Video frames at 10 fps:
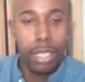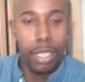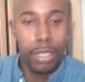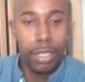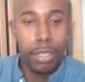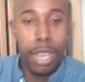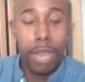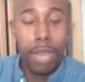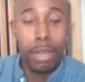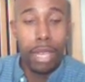You had
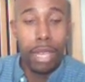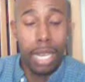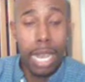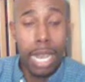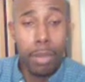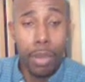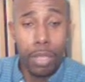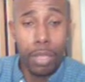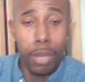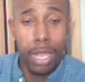a lot more than
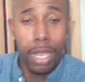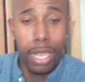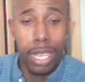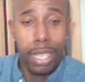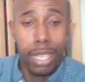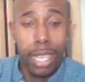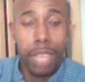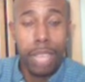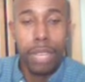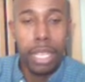what I had, and you didn't
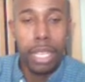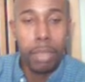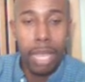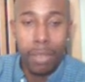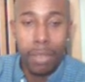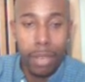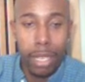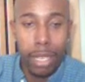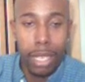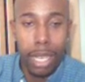have to pay for
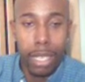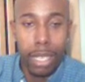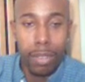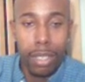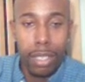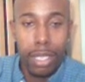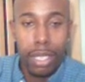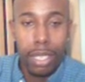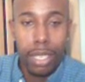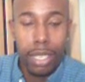any of it.
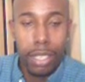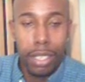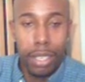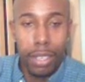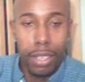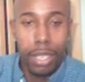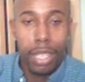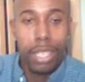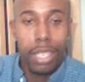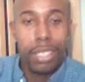You know,
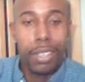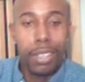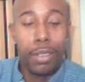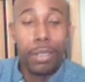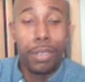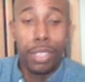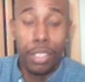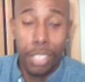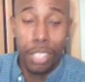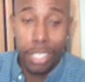so you're
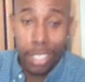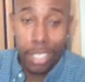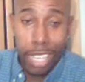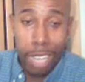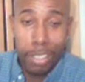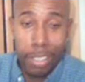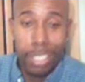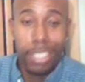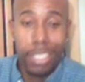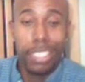just gonna have to
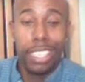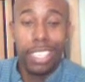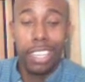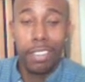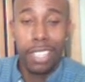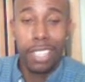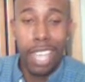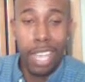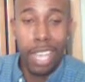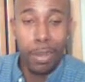get off this high
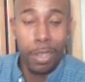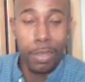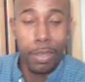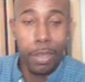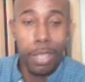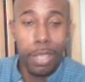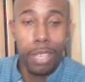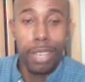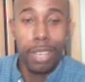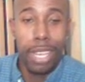horse where you think you
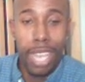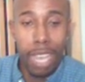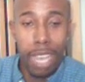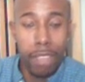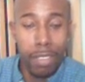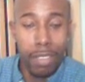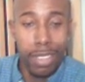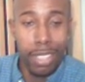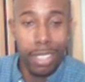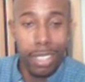got to have everything.
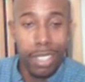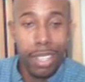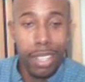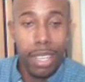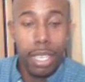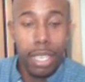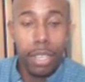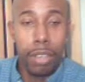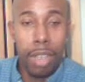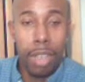You
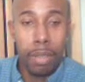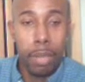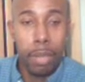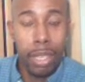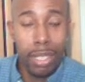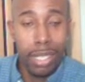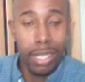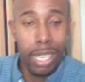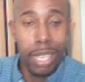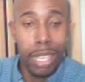have to be on the scene.
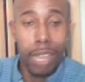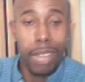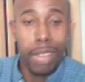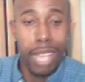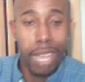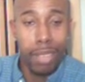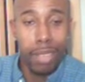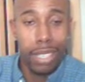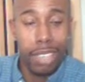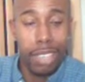You have to have this.
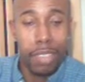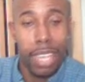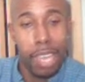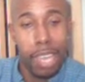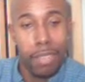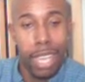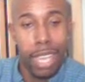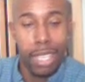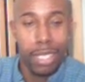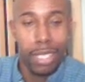You have to have that
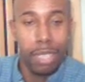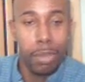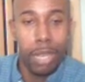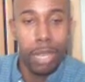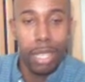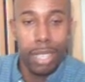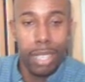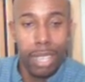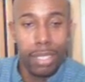because everyone else has it.